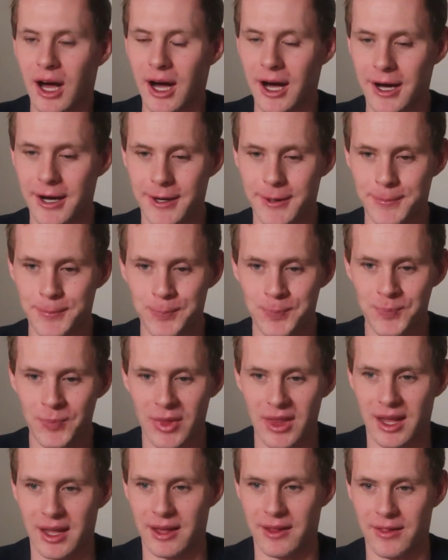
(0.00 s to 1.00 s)

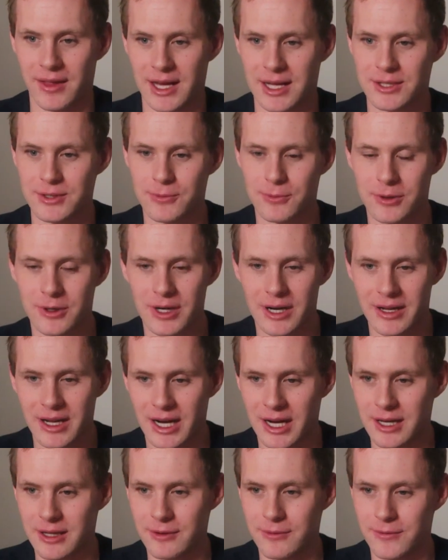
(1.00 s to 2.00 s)
And that's where I
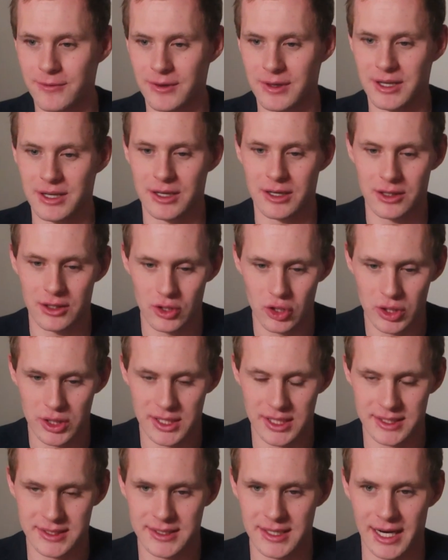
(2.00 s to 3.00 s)
kind
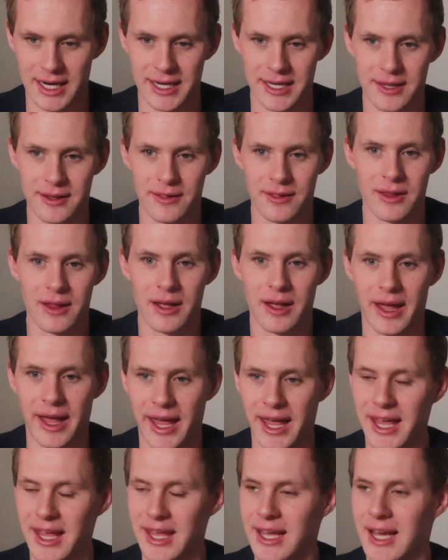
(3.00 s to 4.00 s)
of decided,
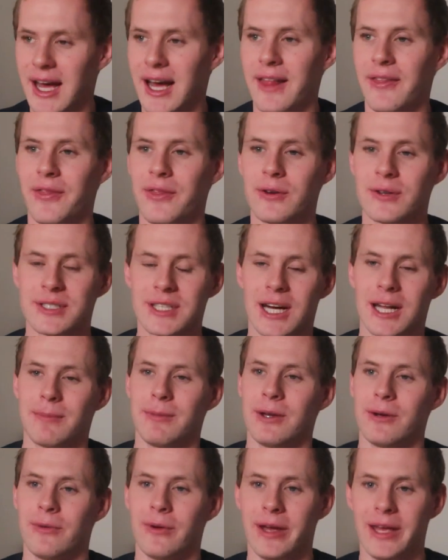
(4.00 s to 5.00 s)
hey, there's got to
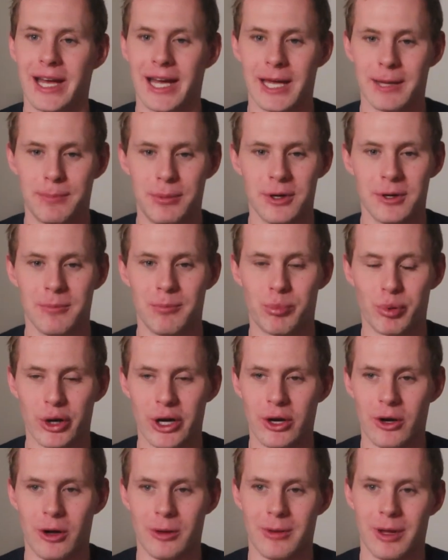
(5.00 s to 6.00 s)
be a way I could put
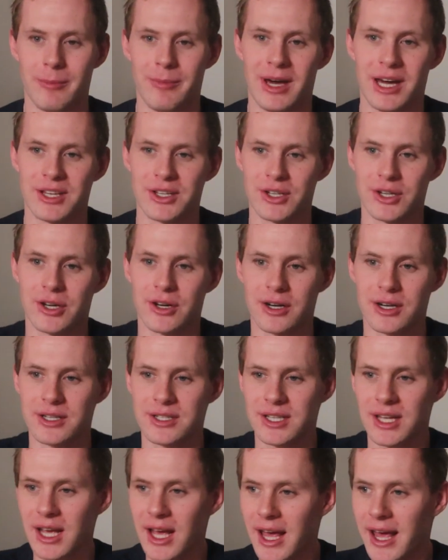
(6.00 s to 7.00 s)
Braille on my Magic
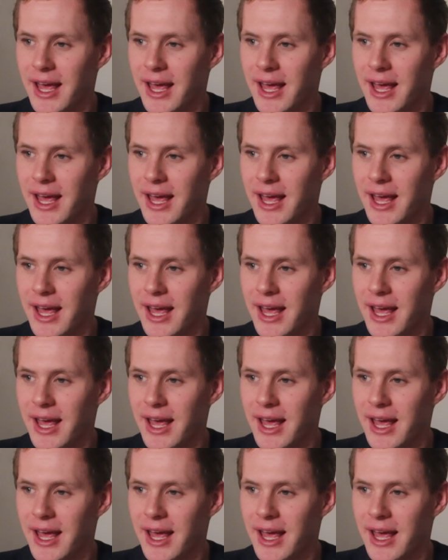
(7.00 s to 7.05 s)
cards.